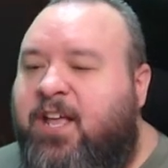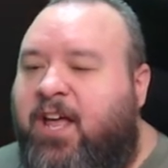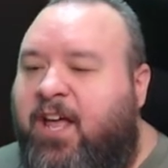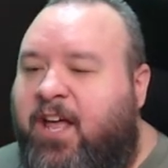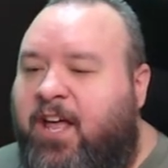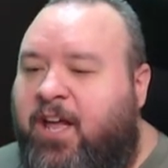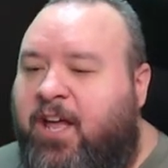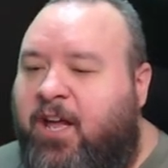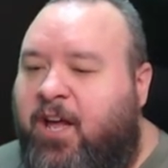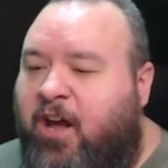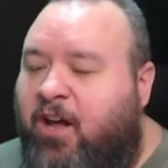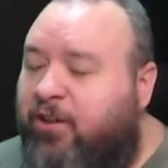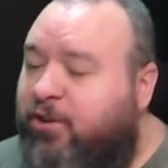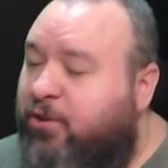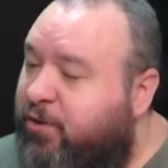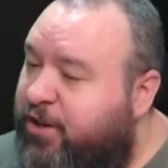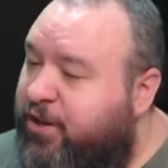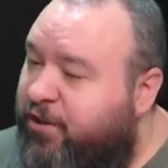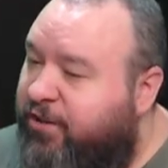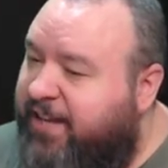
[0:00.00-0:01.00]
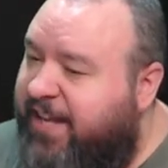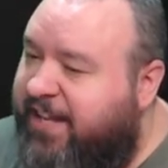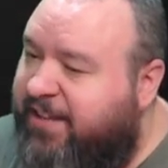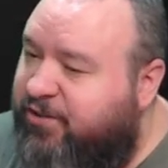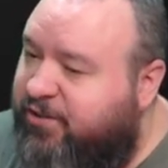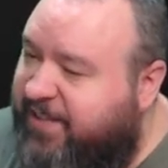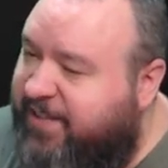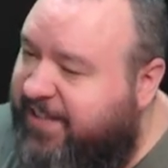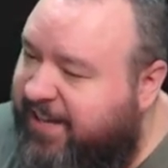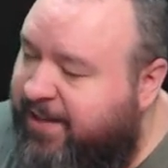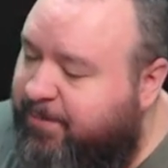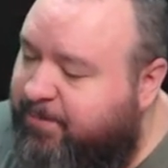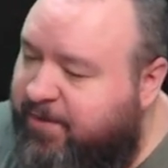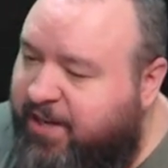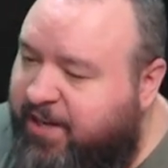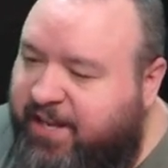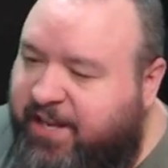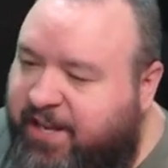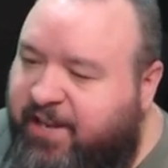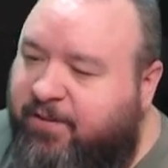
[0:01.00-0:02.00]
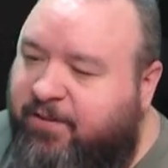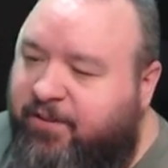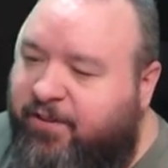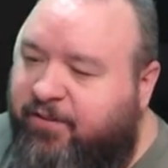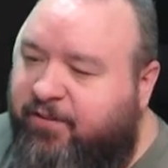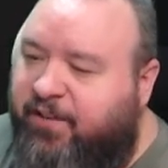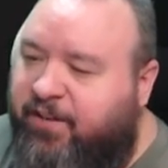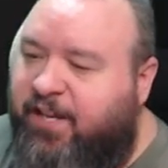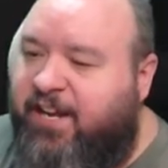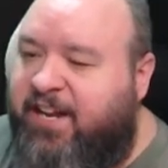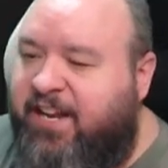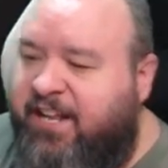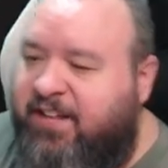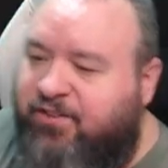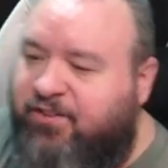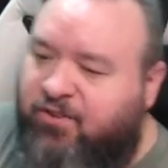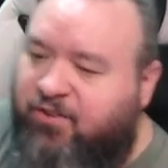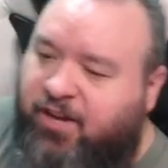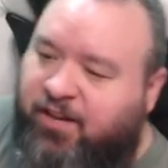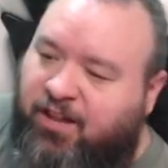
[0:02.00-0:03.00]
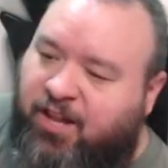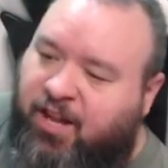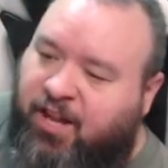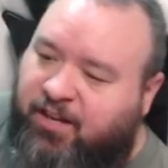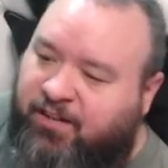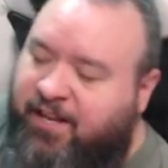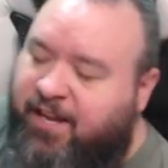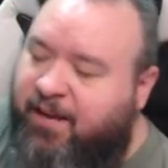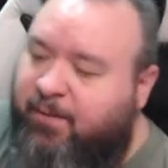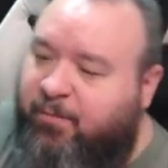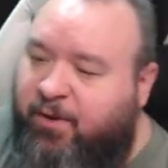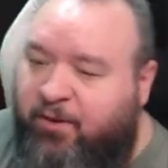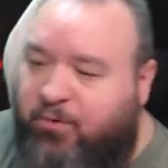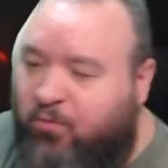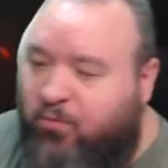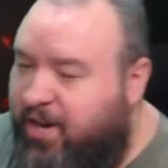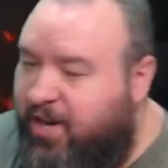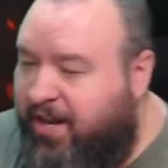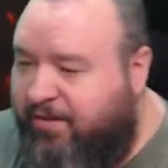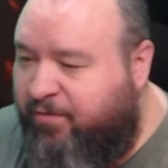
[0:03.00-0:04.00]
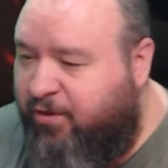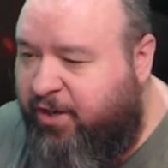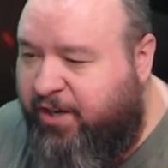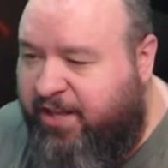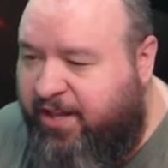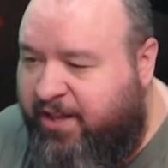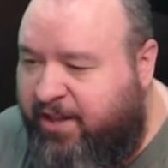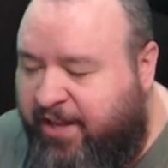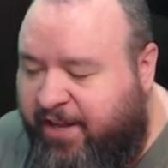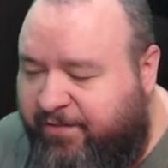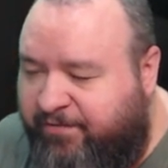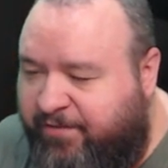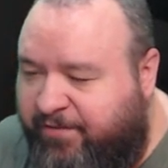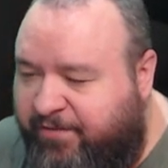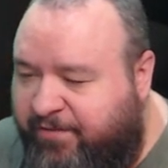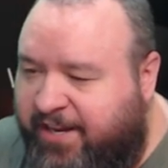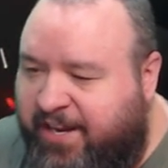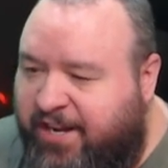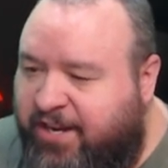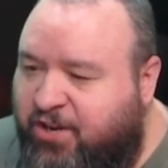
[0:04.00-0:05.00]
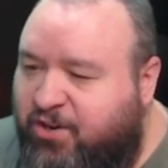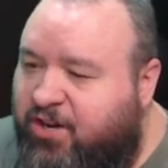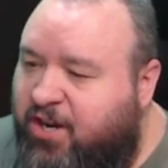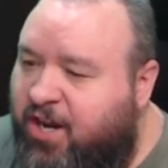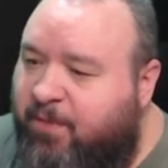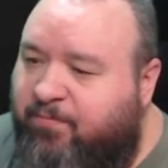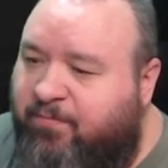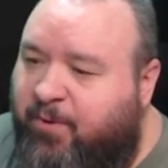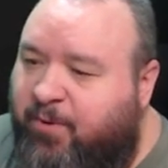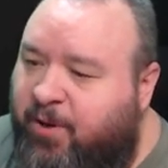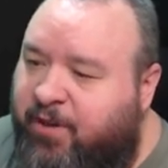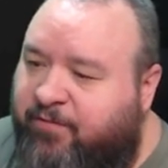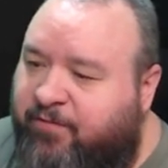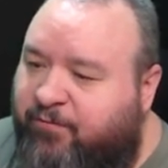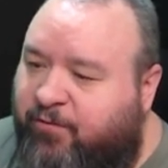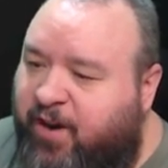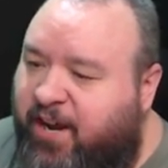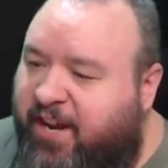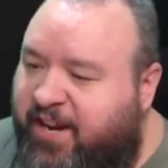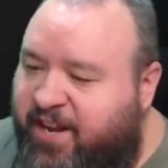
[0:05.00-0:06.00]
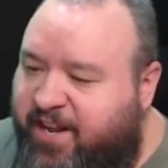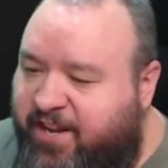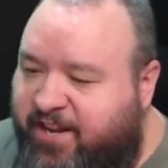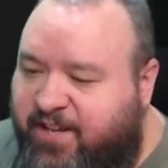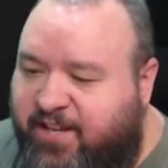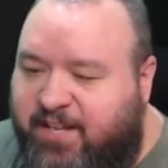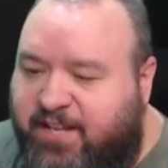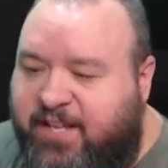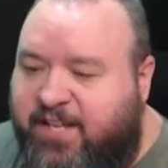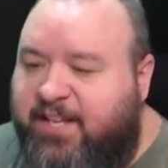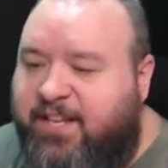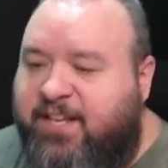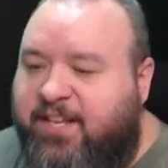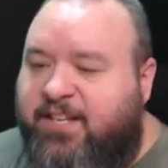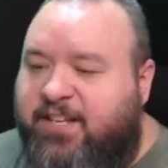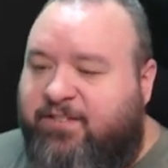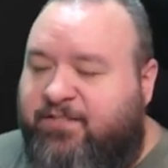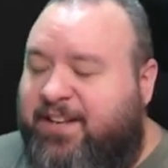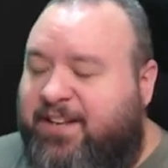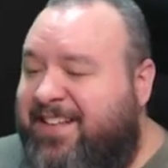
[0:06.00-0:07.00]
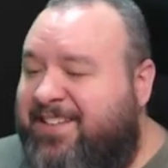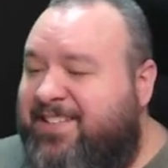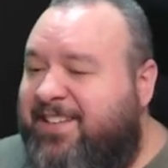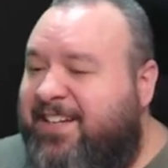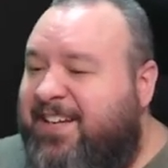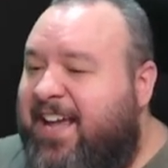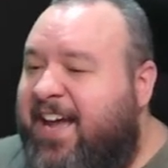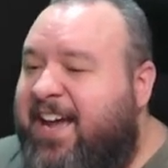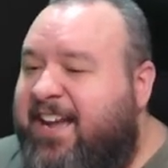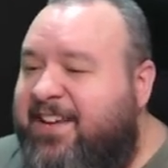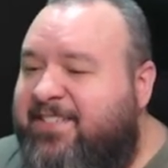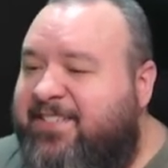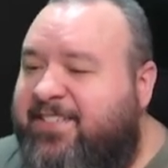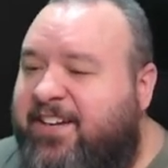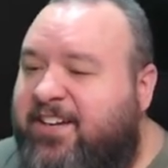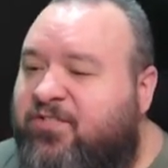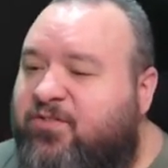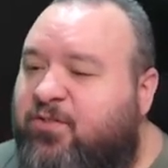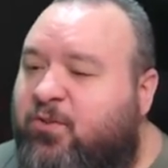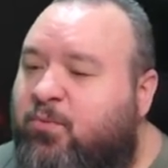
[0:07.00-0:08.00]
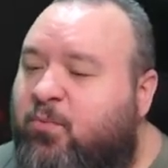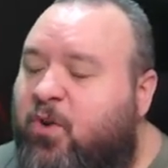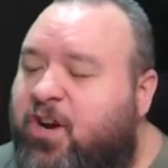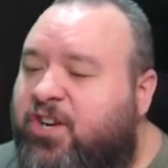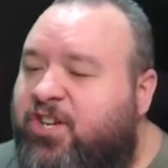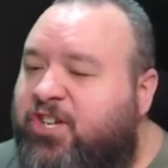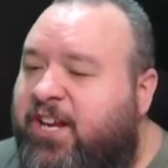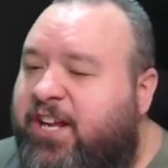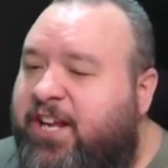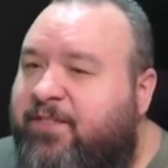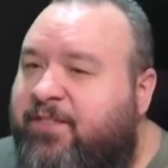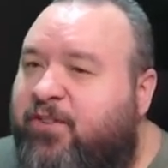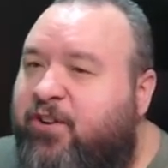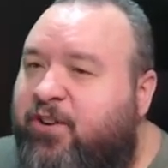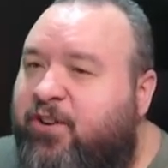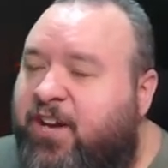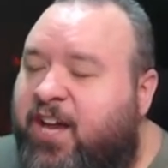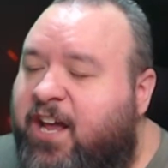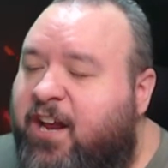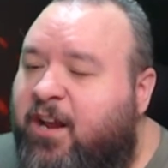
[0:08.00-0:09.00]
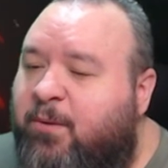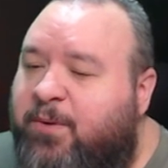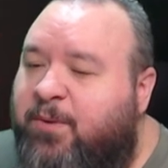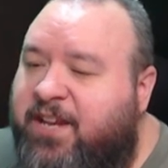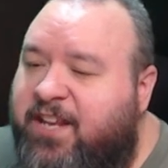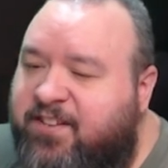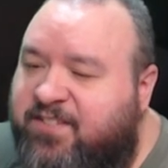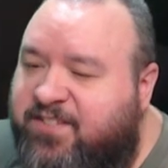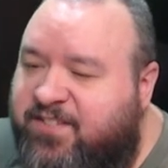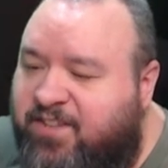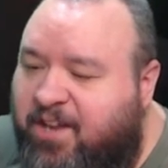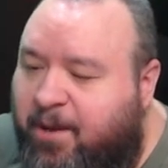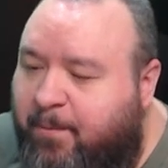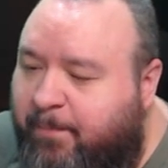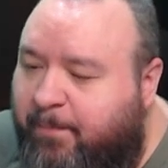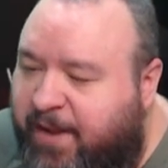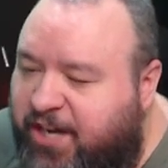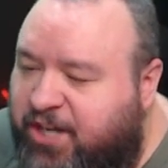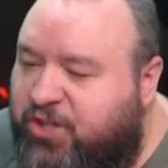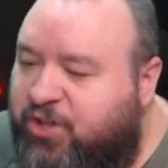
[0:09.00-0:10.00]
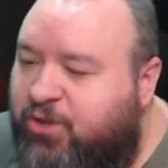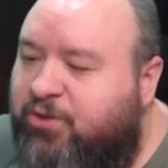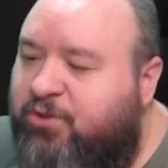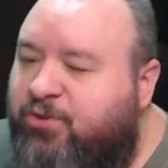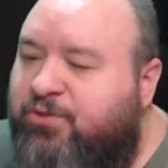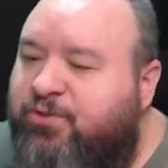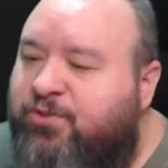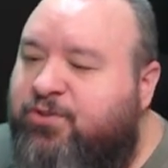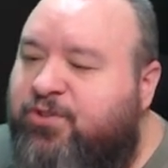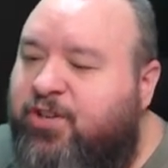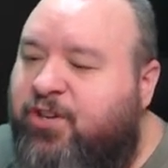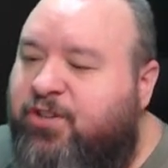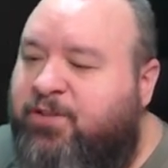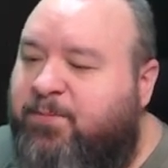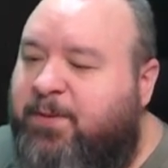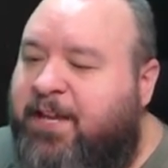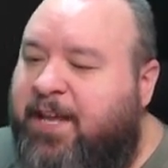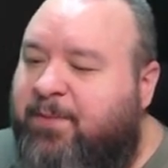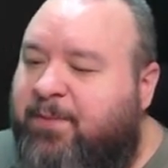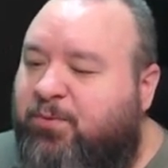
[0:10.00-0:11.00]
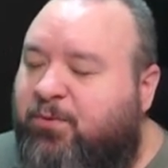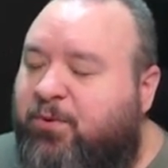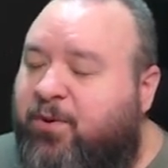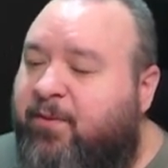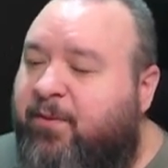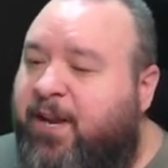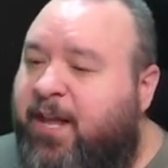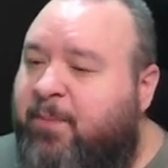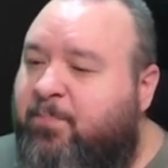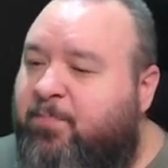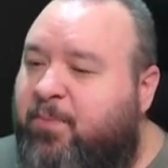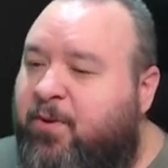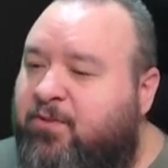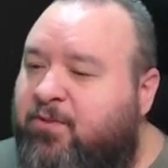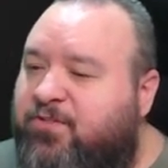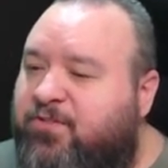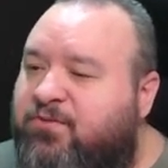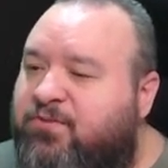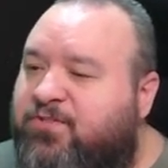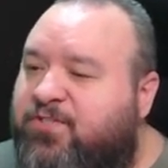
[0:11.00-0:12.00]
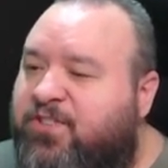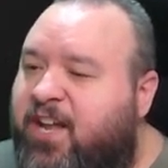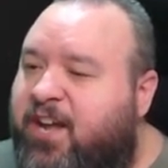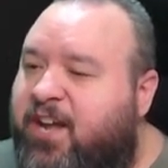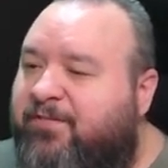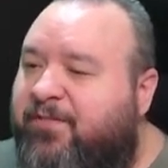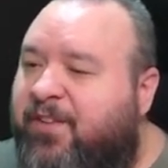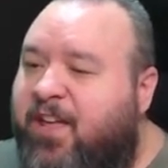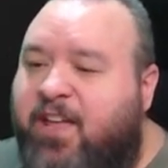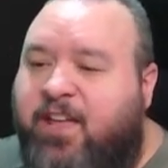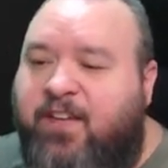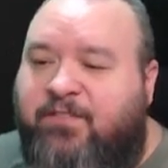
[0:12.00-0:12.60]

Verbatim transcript: uh, although you don't get to keep the gear you're gonna need to unlock them on whatever event they cook up on Friday well, that's it, guys. Thanks for watching. If you're not already a sub, uh, make sure to do so to be kept aware when I post new stuff. If